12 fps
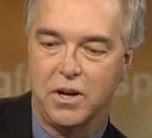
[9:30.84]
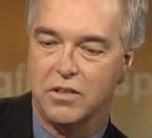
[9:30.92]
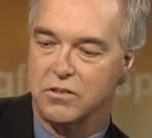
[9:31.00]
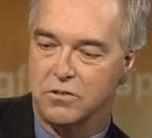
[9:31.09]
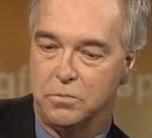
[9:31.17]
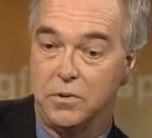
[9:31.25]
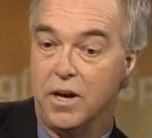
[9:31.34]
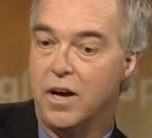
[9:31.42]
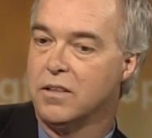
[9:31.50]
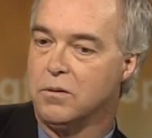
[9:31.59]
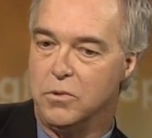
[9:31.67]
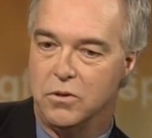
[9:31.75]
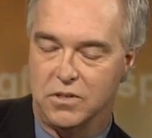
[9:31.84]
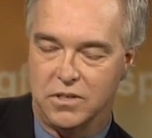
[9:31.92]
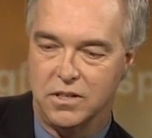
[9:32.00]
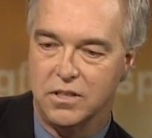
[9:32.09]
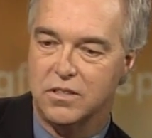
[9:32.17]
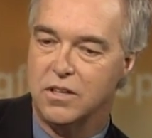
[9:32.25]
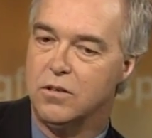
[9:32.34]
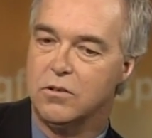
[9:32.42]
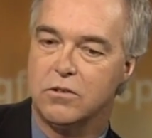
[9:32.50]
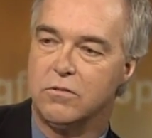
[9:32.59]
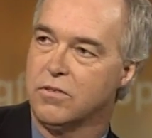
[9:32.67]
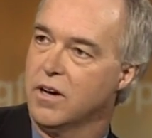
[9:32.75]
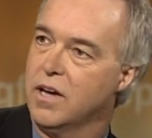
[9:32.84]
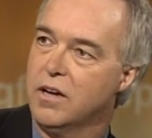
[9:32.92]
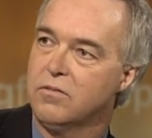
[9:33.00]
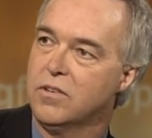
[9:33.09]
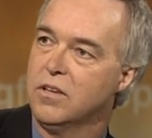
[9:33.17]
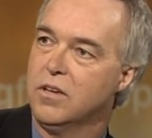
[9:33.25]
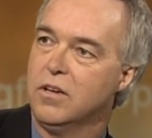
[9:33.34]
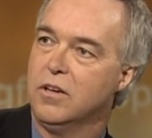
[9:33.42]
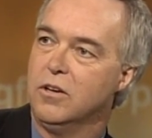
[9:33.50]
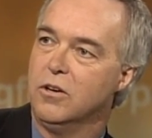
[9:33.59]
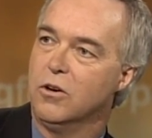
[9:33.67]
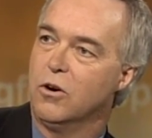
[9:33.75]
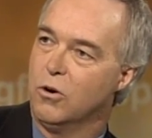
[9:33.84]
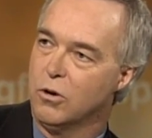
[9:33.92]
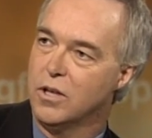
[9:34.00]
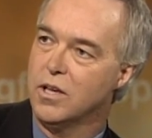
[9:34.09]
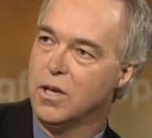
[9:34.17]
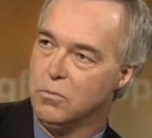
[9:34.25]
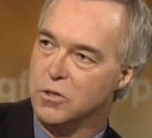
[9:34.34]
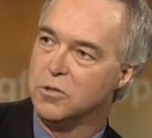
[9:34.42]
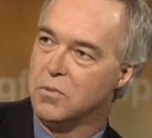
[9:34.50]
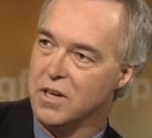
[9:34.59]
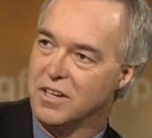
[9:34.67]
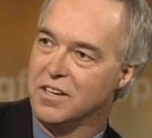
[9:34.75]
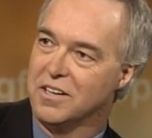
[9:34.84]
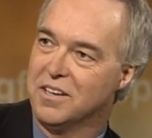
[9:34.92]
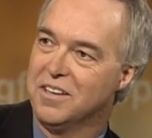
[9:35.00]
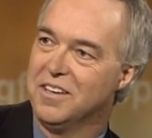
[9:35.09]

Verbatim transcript: Rascals, beyond the music, is that you survived your early image making.